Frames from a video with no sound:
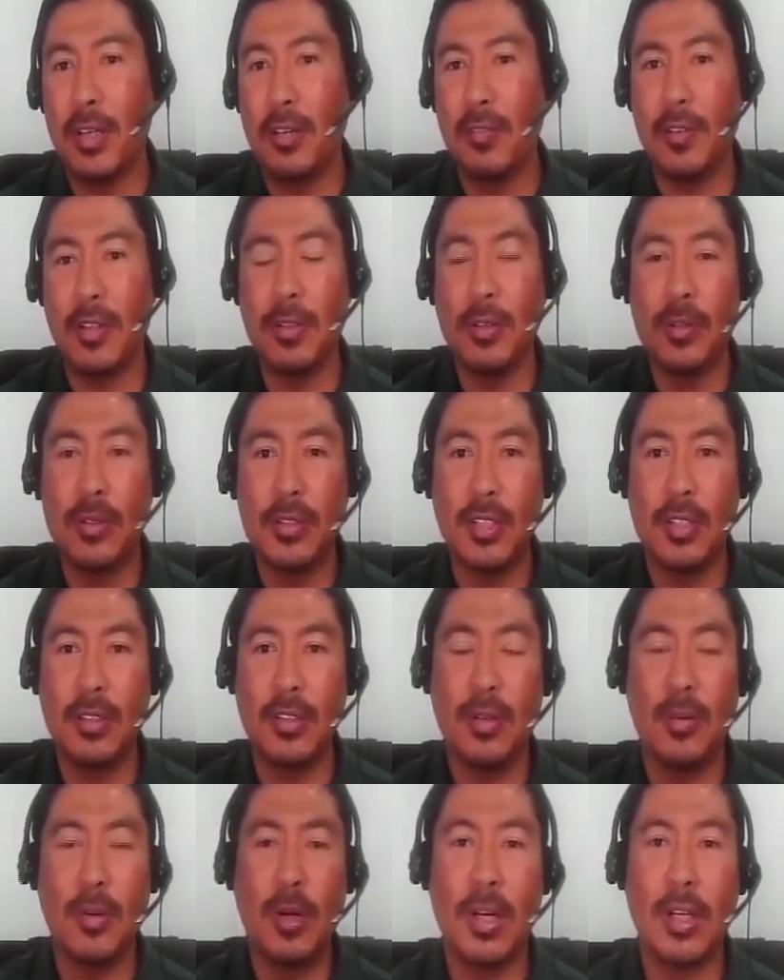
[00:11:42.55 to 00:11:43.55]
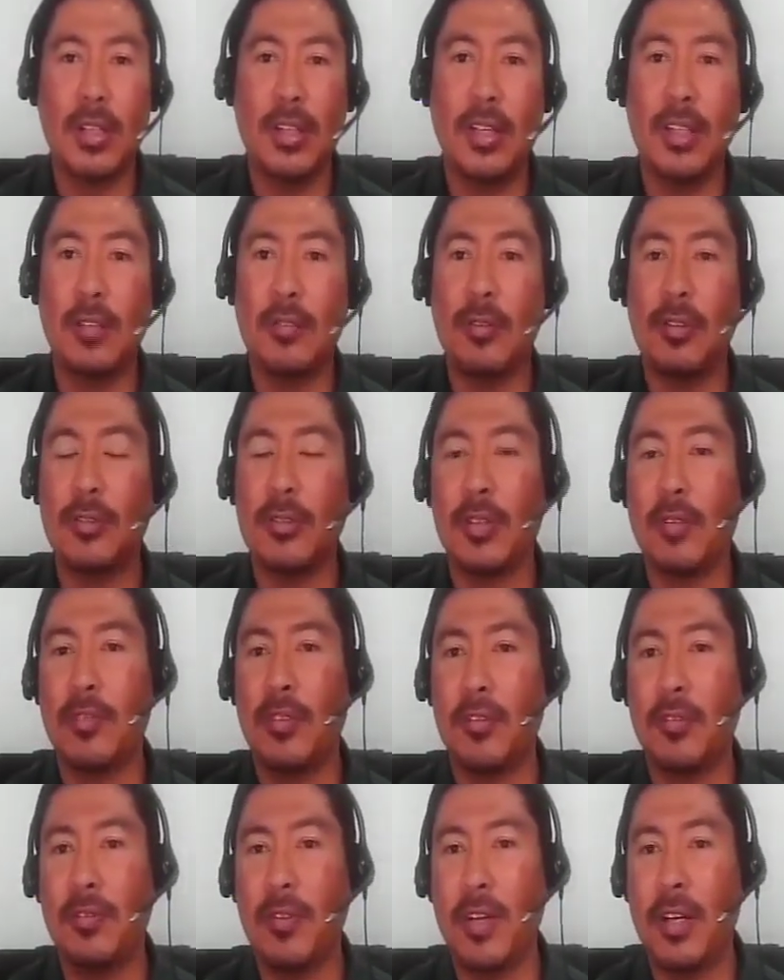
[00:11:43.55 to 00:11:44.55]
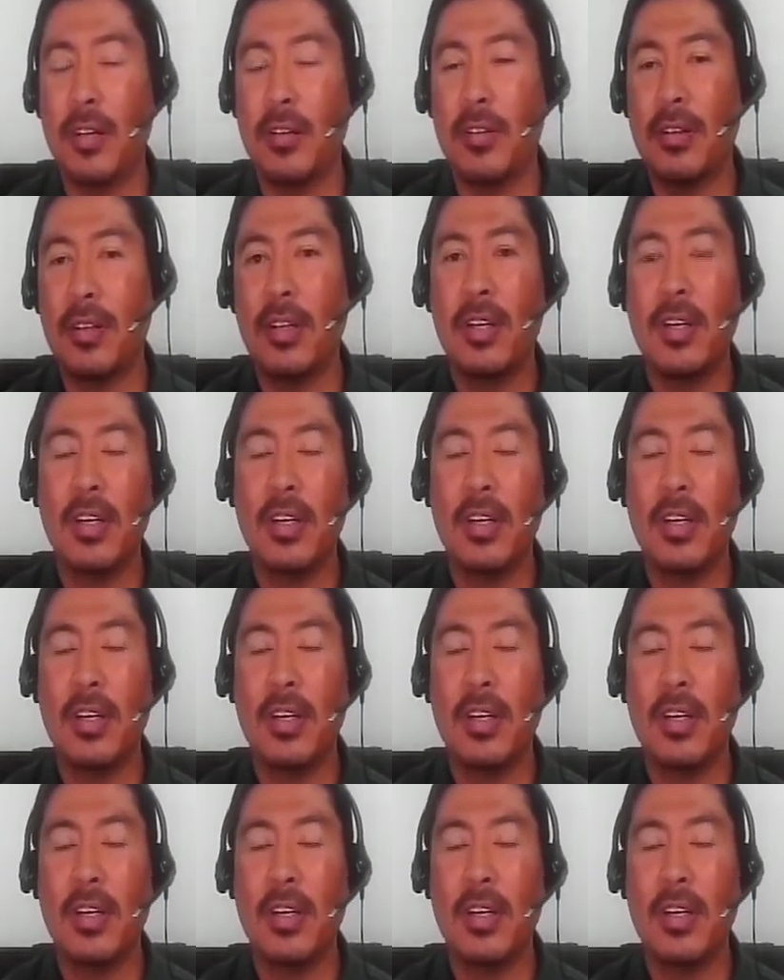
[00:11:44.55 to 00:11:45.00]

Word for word: If it goes into the water, it will travel far.